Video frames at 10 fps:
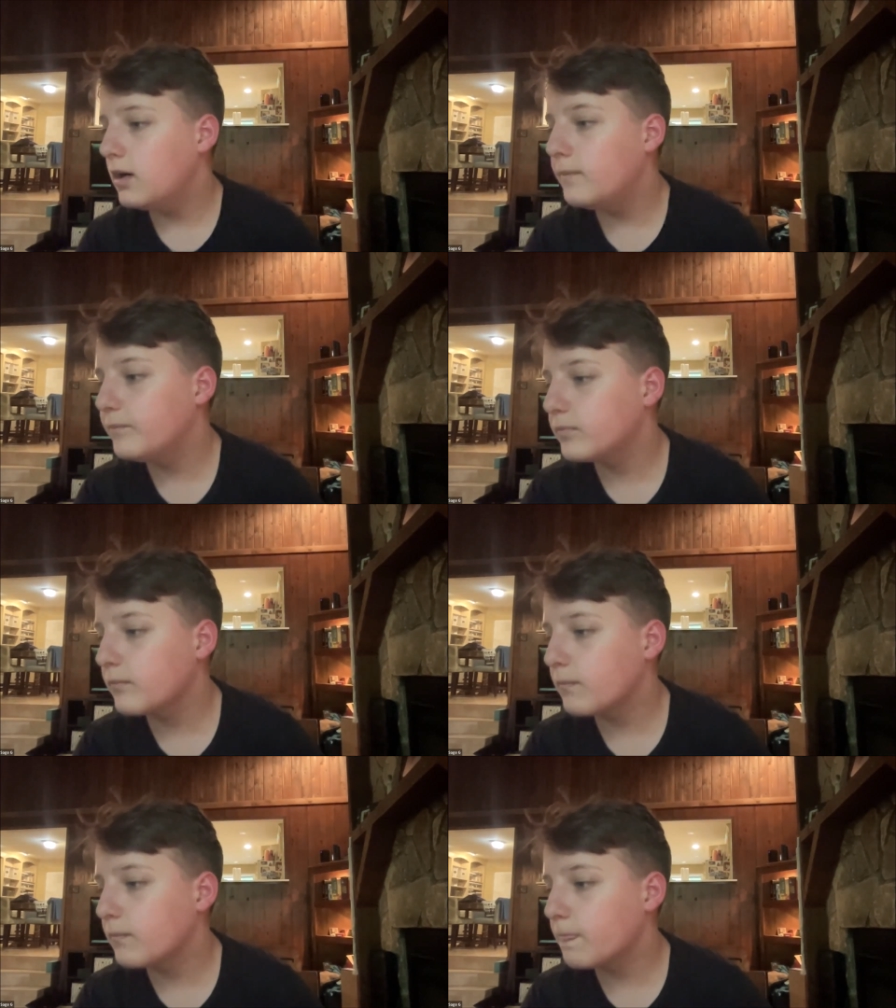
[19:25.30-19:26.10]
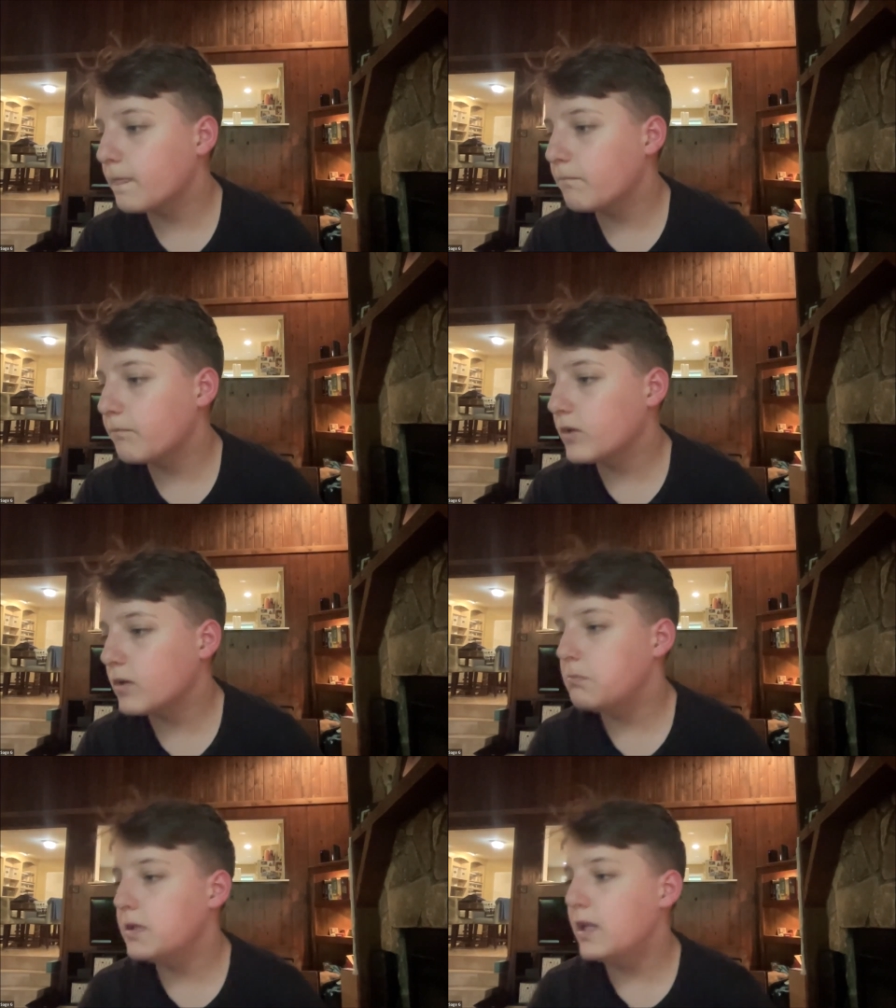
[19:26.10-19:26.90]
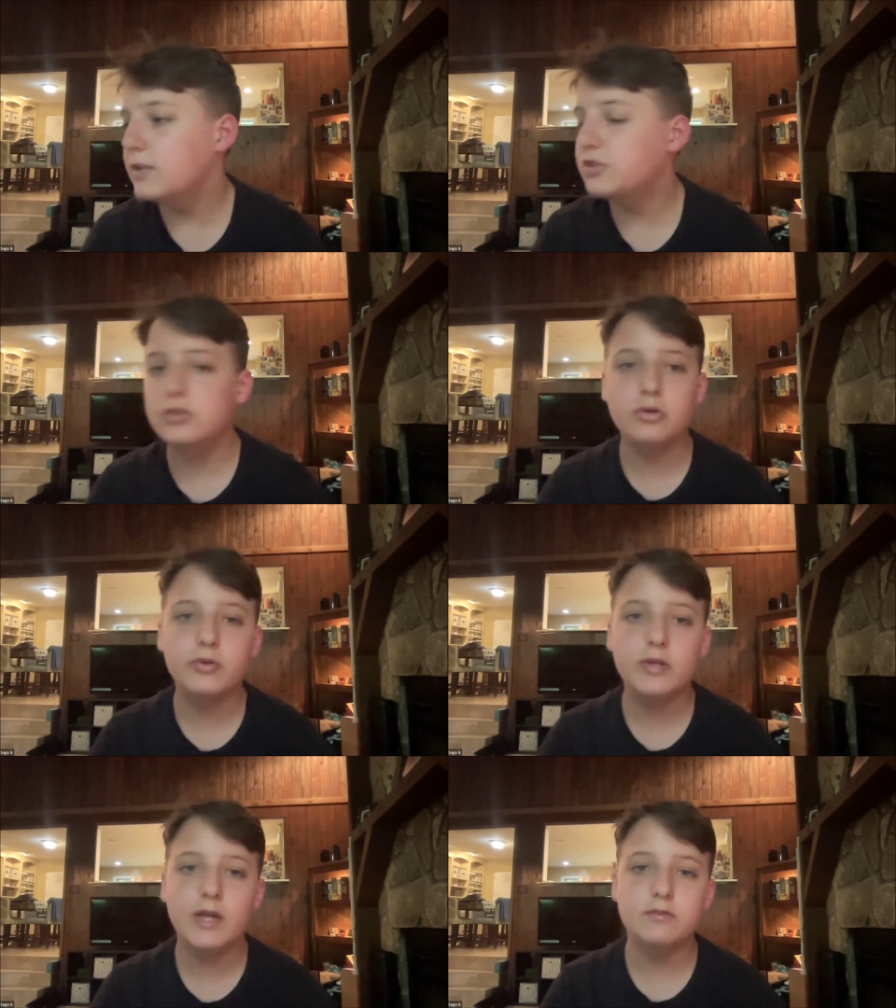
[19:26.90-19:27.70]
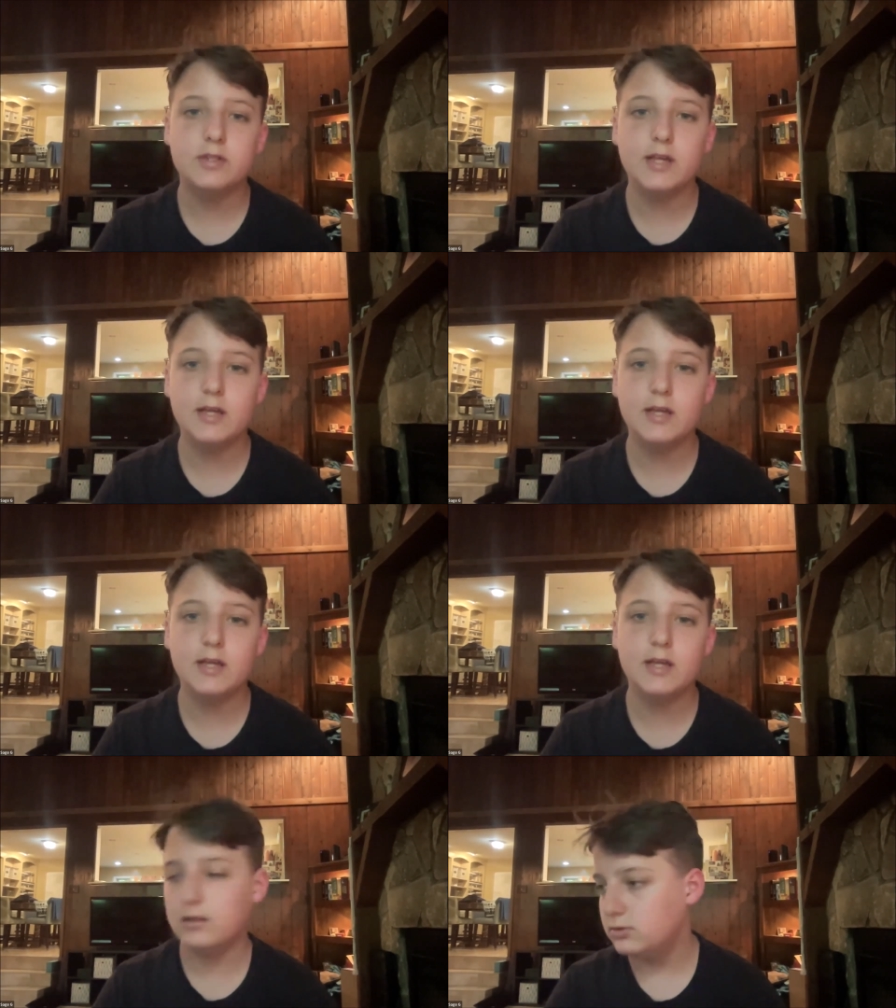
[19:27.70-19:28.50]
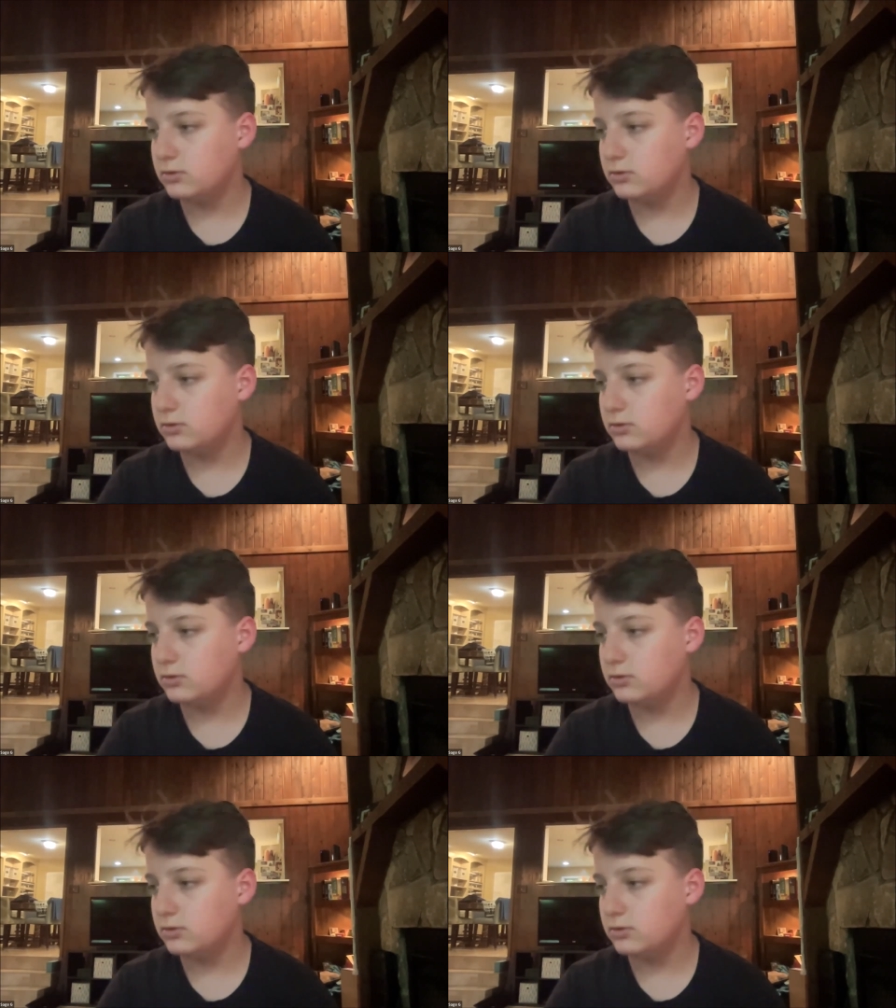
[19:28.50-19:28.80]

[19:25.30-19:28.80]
But that's just what we have today.